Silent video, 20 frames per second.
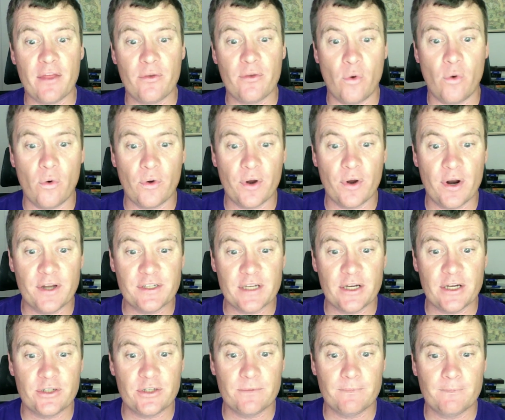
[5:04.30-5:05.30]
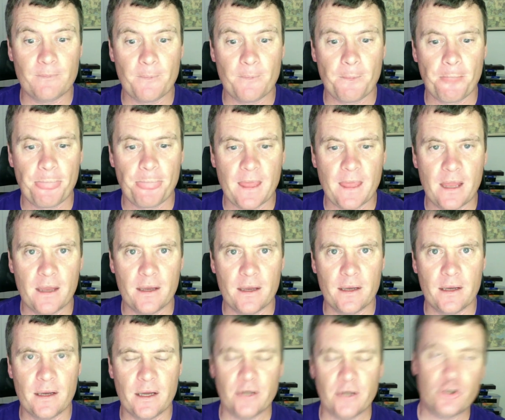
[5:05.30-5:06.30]
organization.
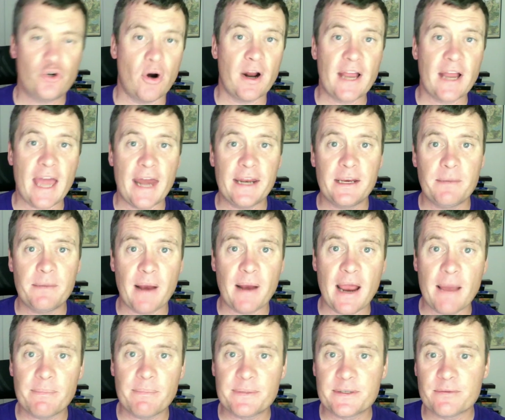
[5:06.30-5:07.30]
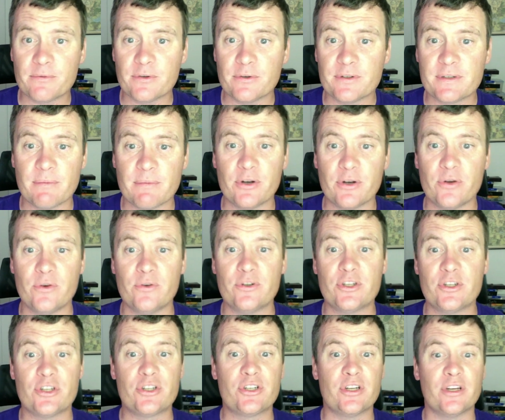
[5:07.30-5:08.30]
A drug addict, perhaps, or someone who's
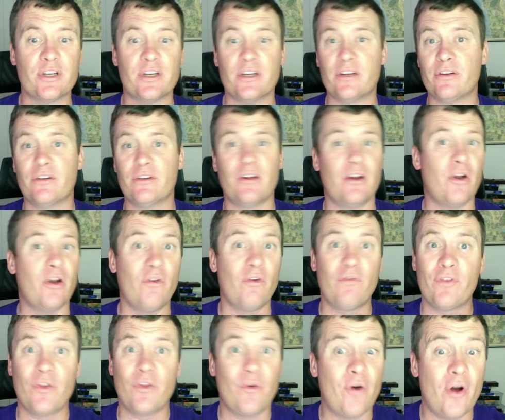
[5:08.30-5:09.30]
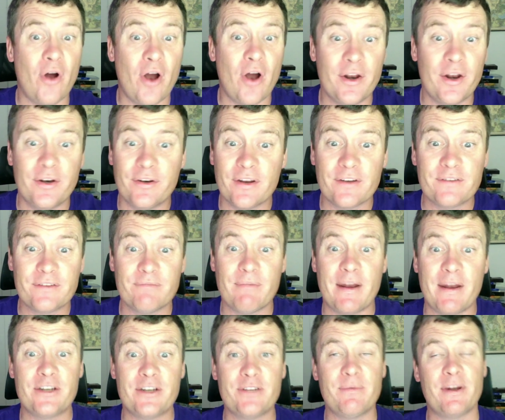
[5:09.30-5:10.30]
just along for the ride and doesn't
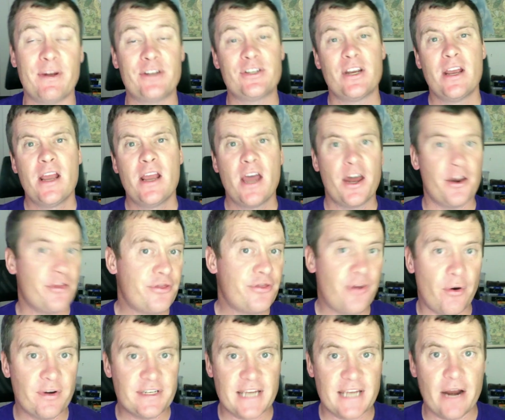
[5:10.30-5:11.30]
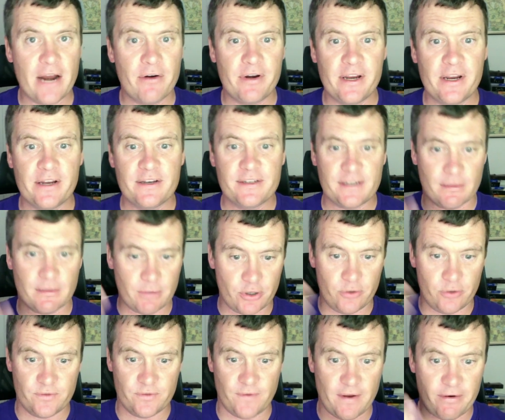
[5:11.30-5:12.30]
matter too much. An authoritarian, someone
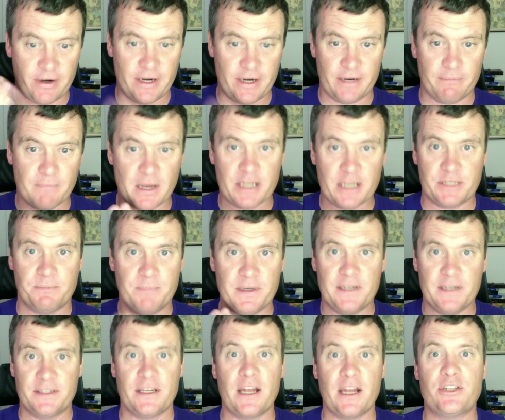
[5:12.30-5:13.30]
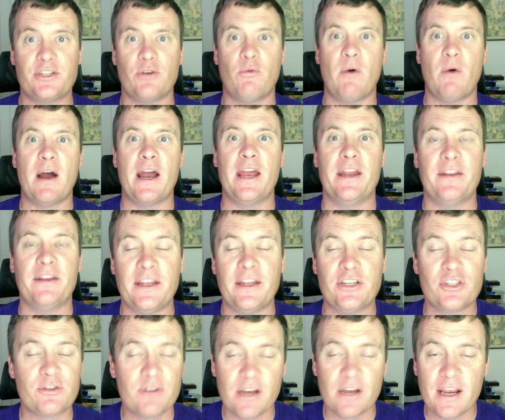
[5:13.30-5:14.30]
who's very, it must be such a way, and they
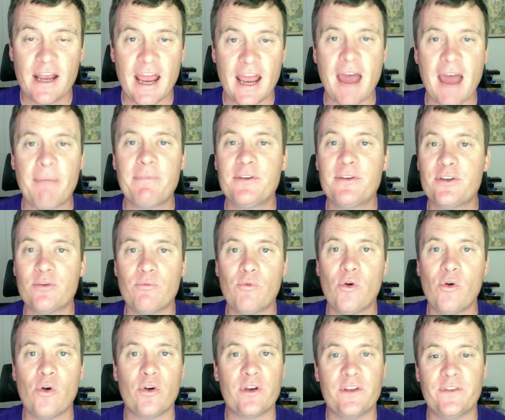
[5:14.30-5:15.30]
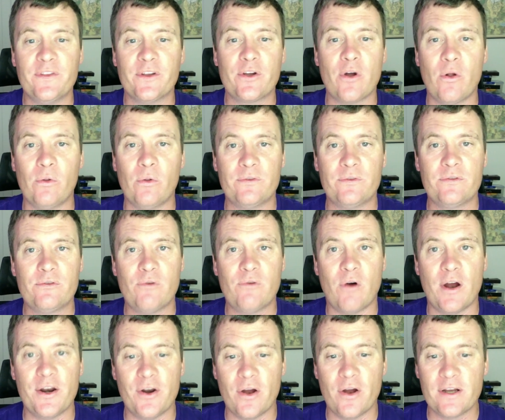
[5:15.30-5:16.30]
just happen to work in the cult
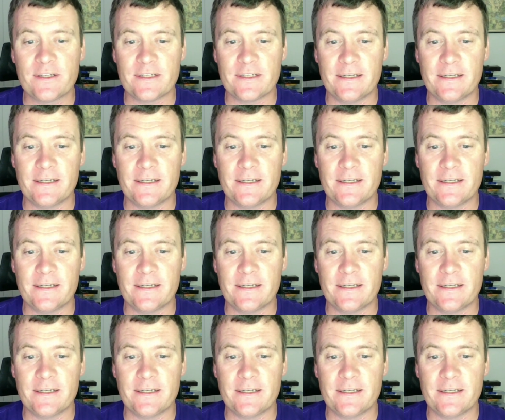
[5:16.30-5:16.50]
quite nicely.